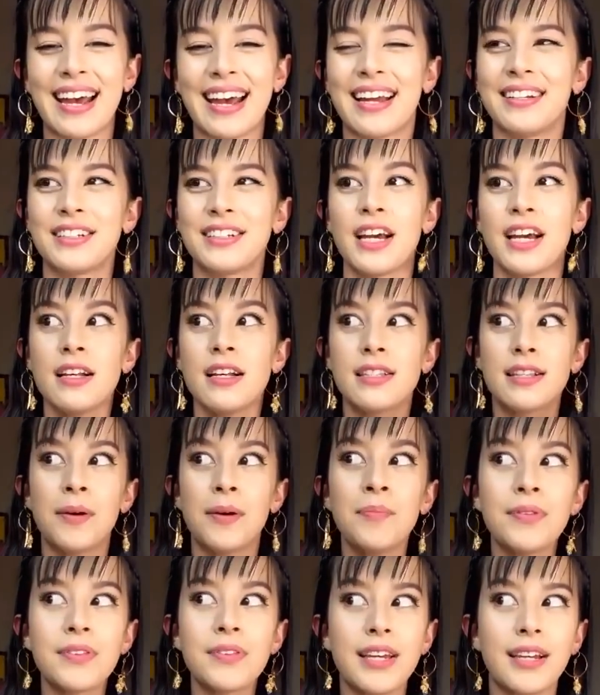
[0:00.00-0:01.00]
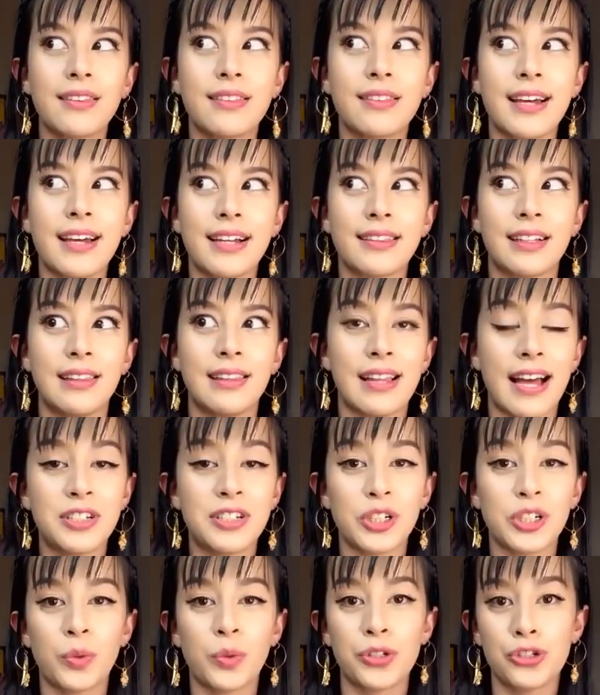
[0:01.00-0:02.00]
And some think that the
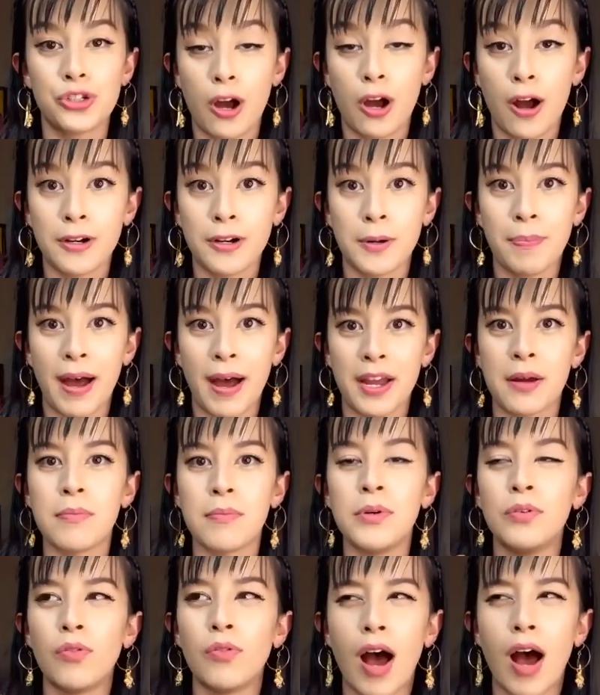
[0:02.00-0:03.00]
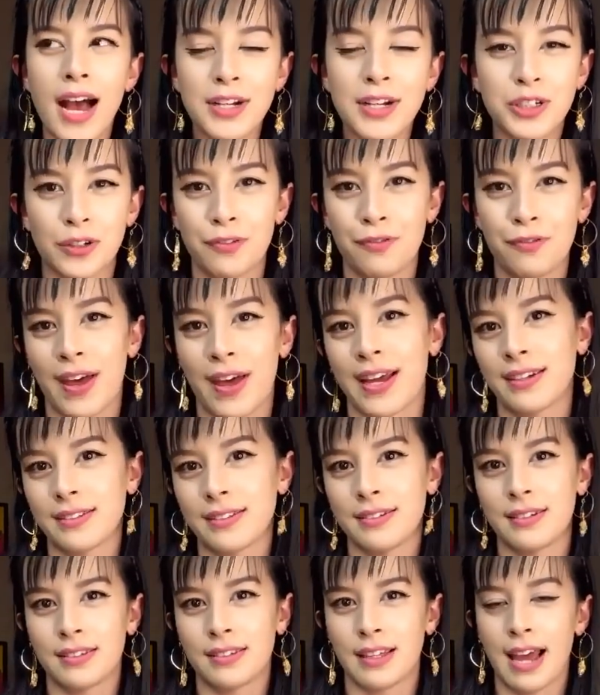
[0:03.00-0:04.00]
legend was started by a mirage effect
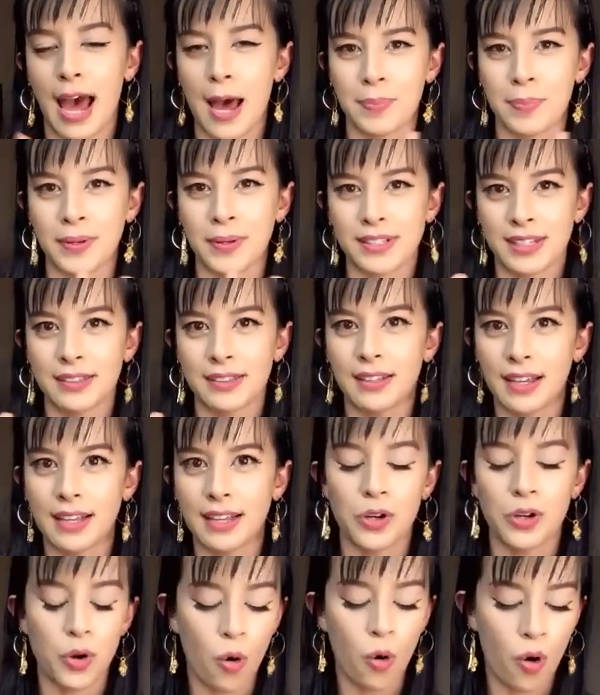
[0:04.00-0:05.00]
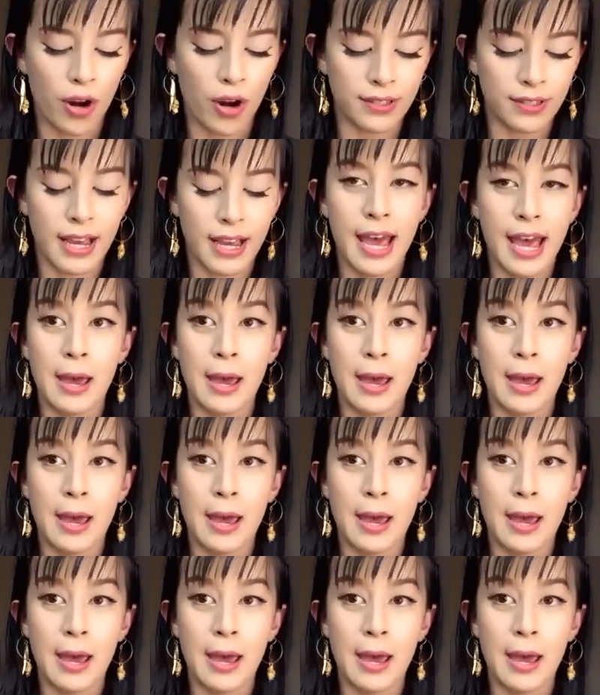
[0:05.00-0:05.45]
that happens in the, in the north.